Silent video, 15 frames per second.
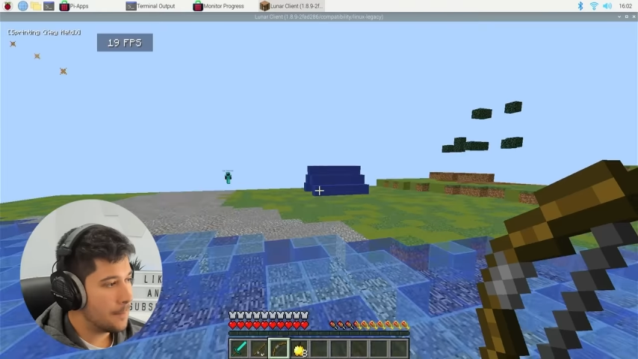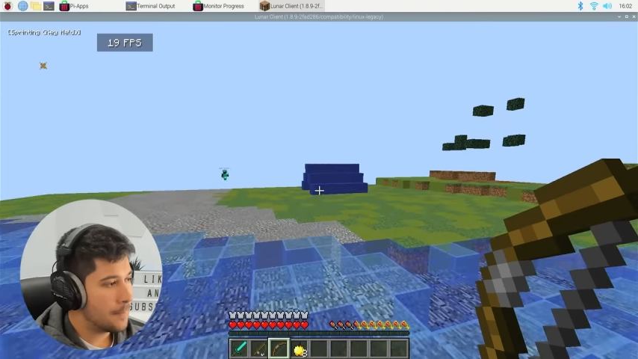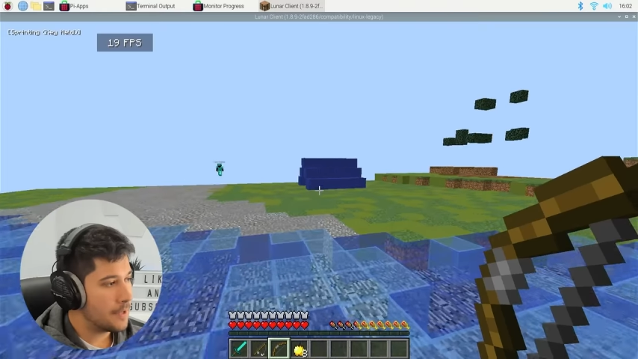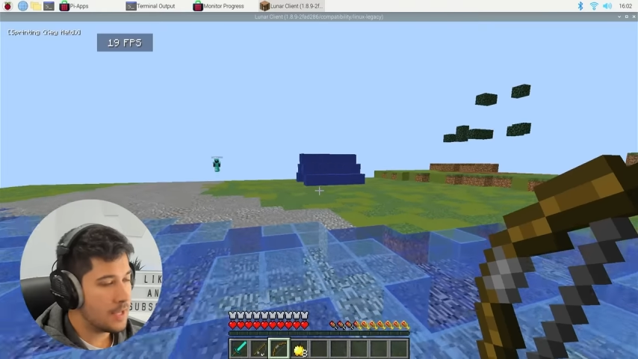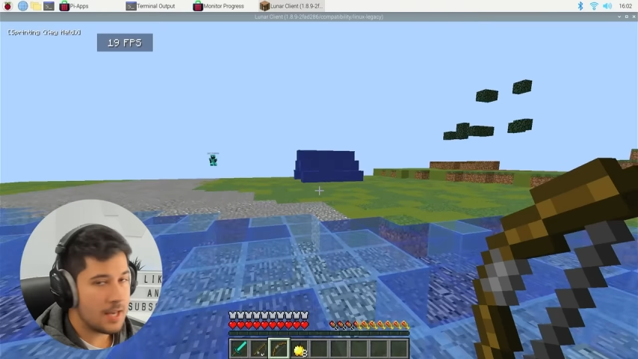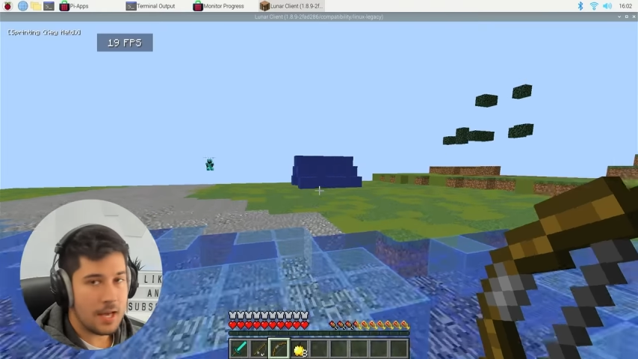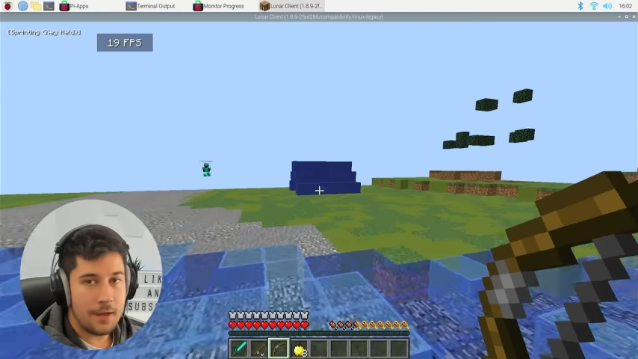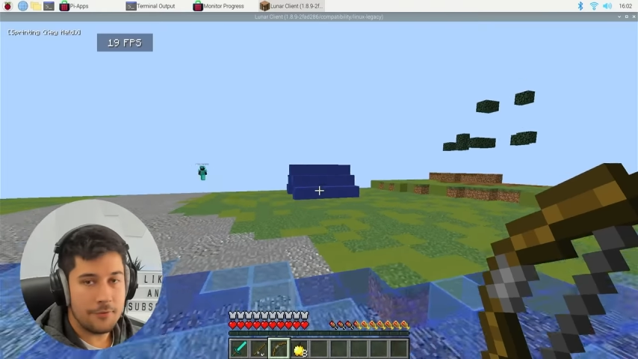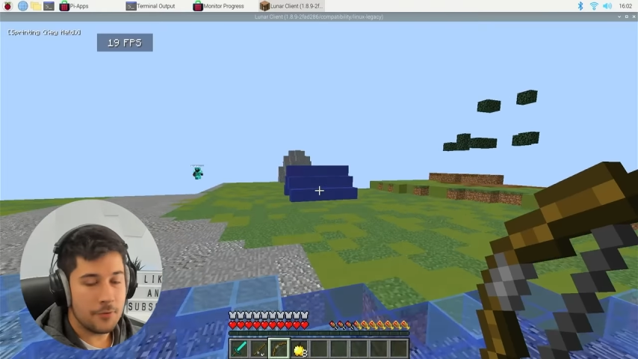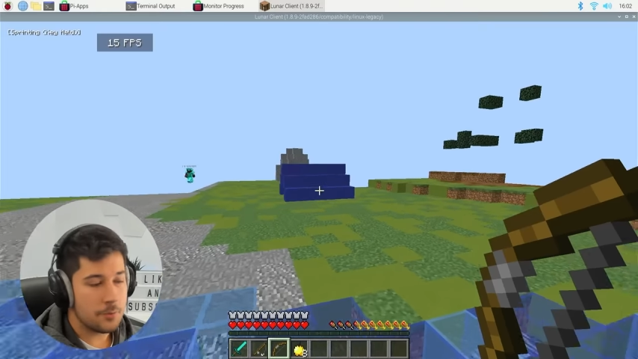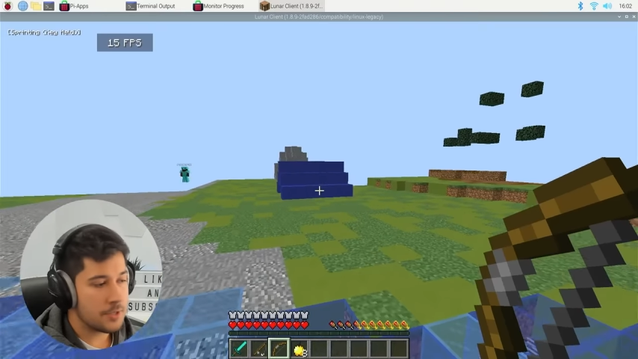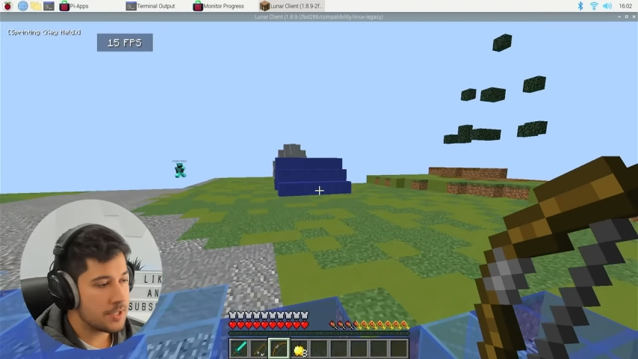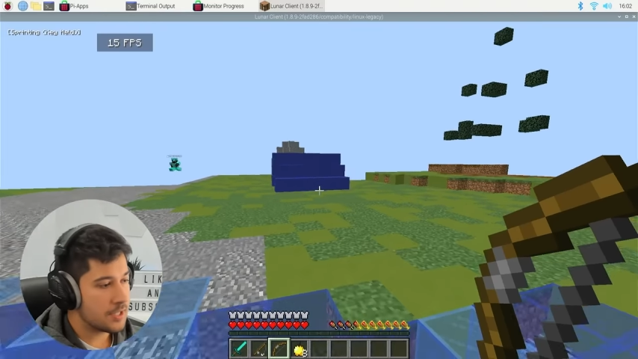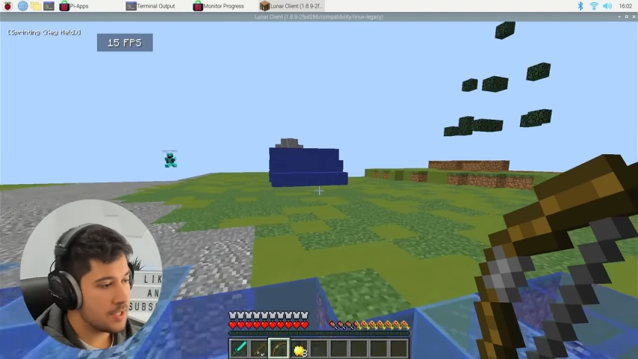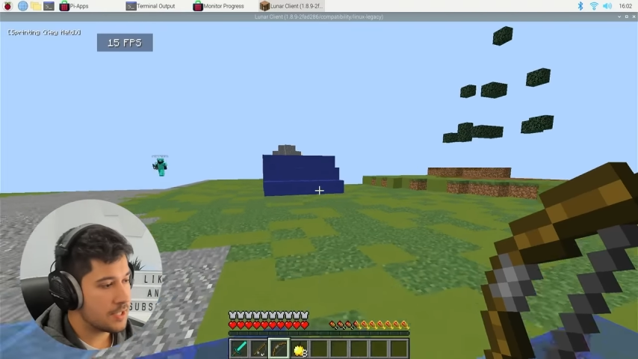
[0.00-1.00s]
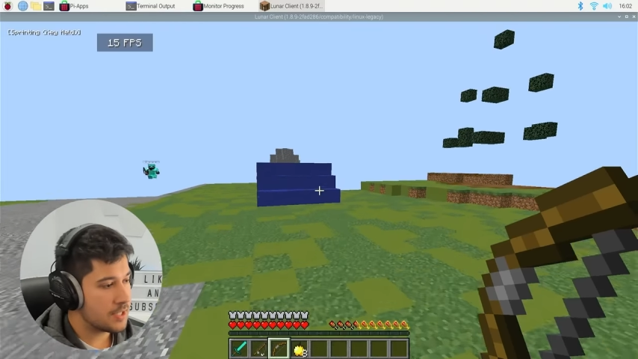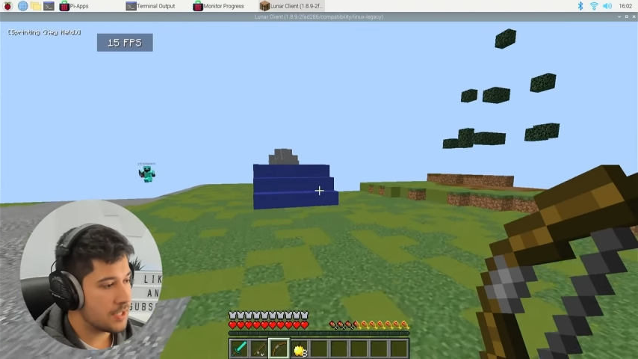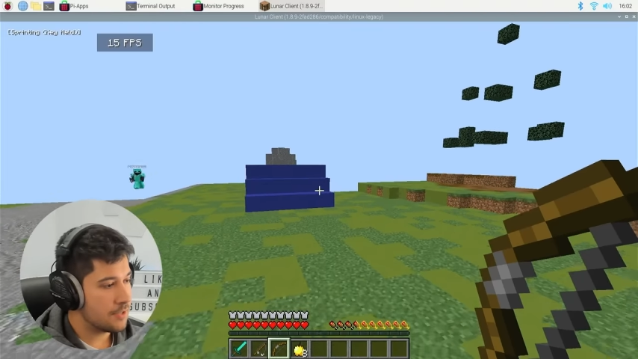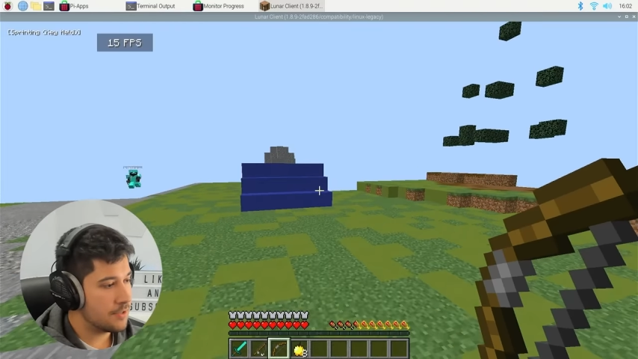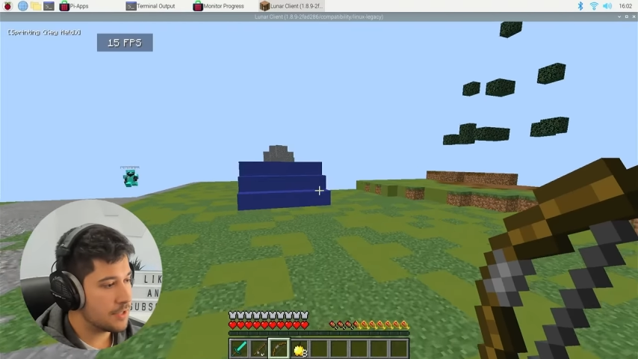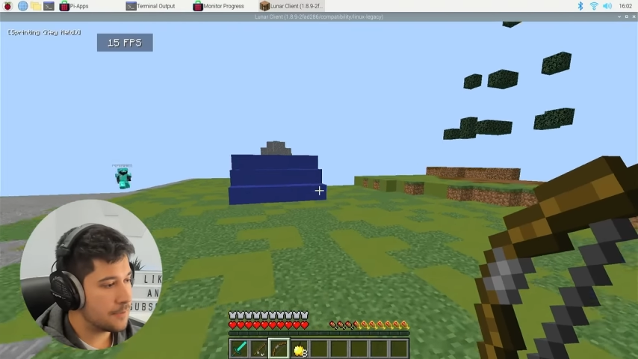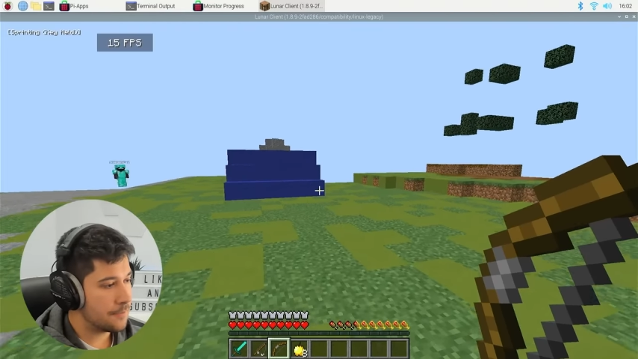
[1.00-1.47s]
But yeah, if you want to see a
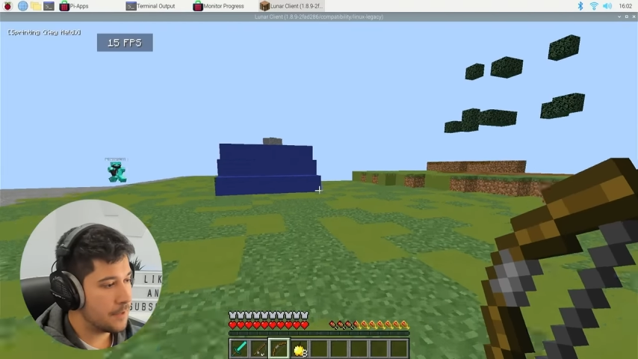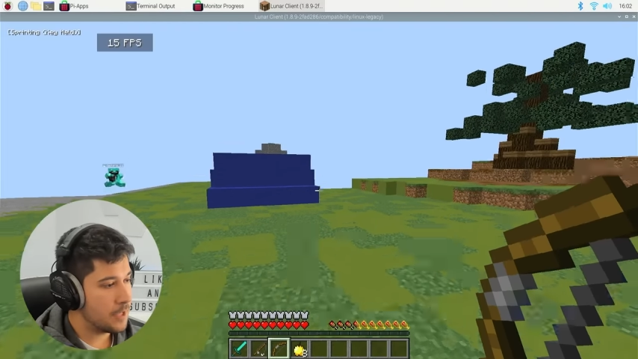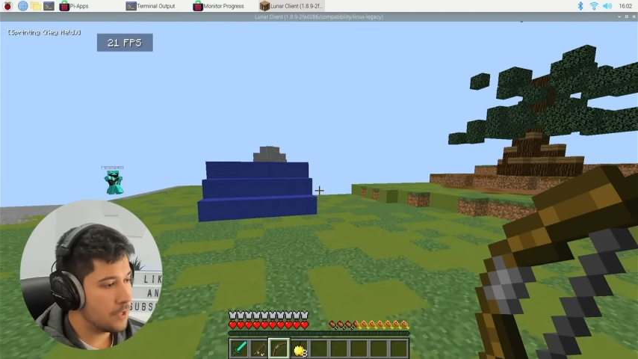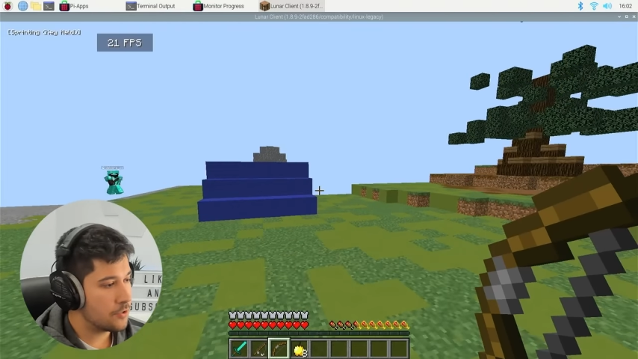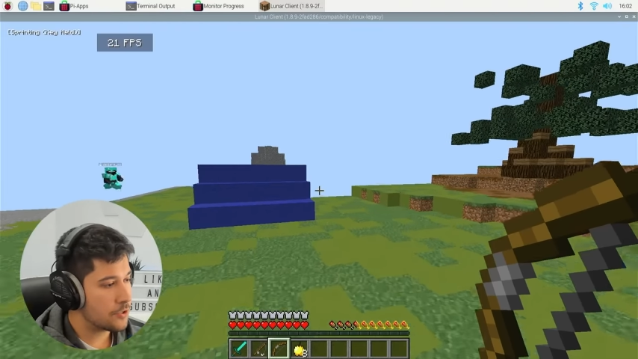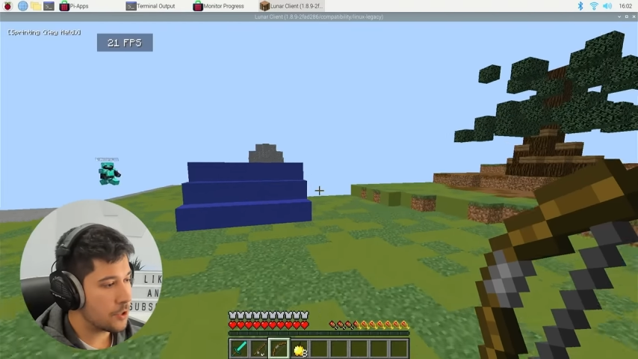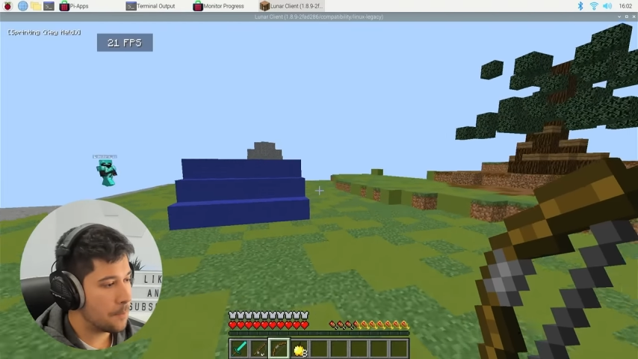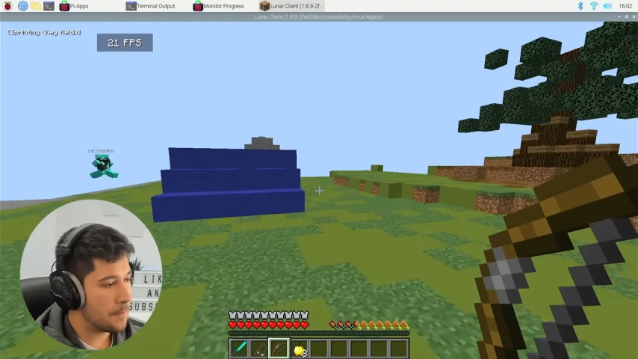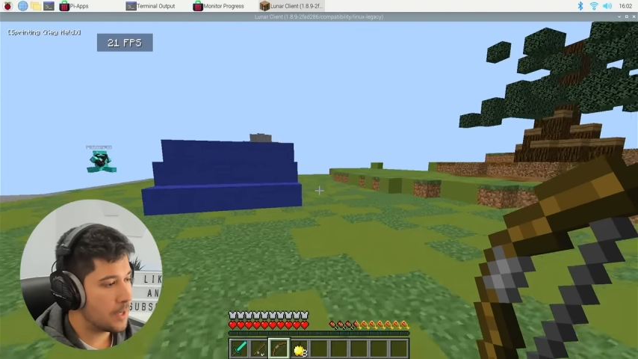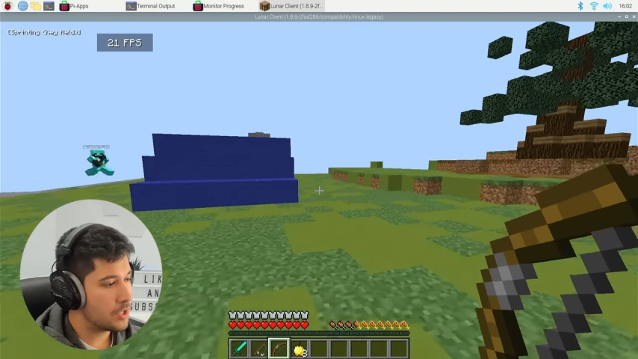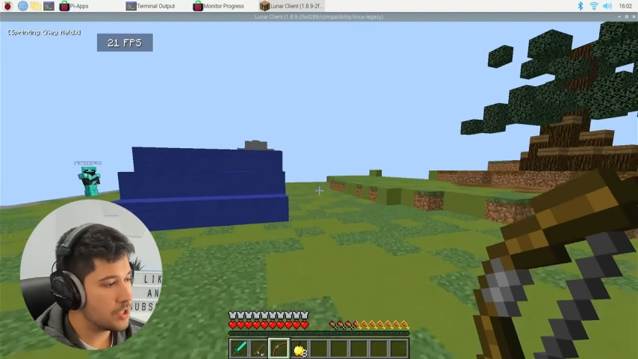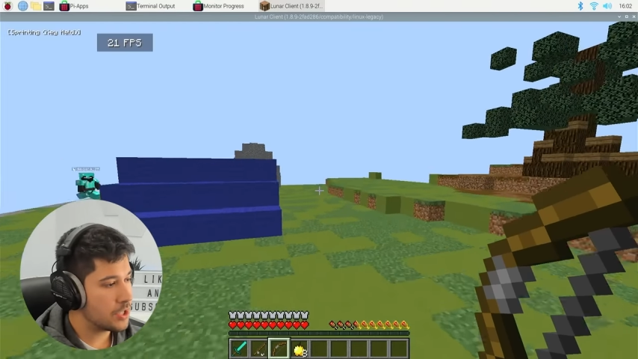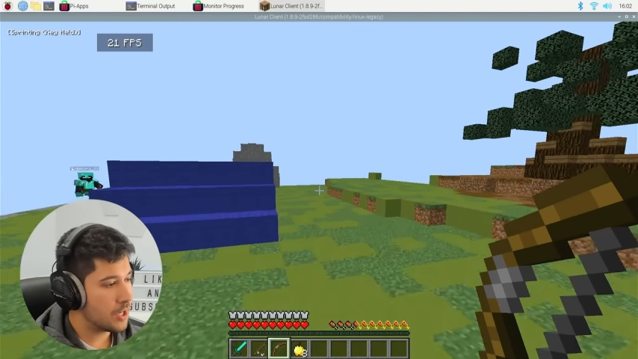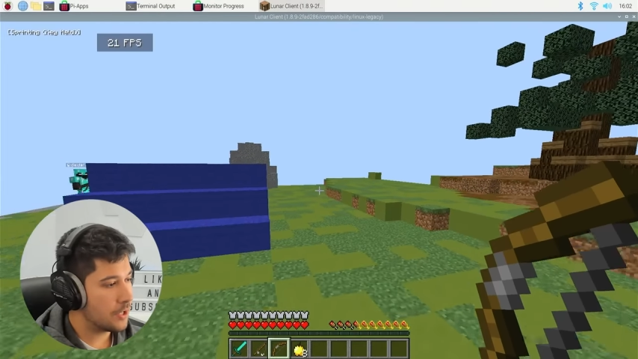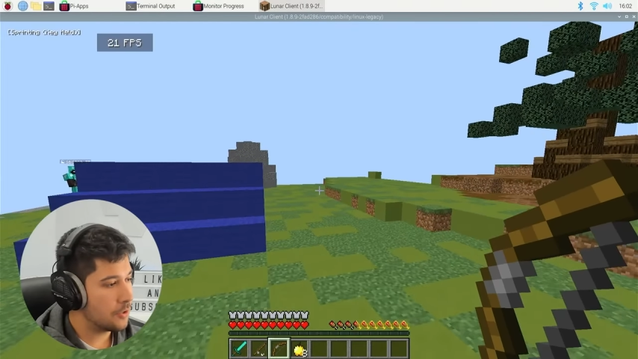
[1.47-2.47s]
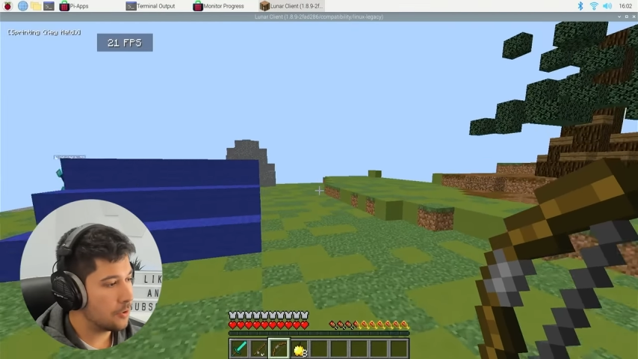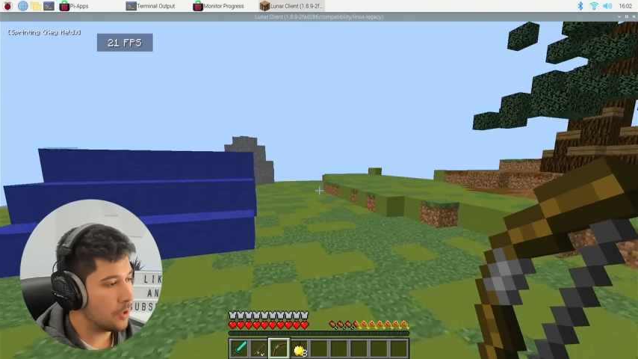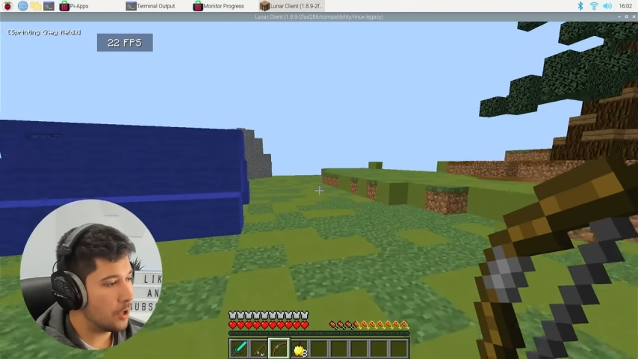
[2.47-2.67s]
series of videos on my channel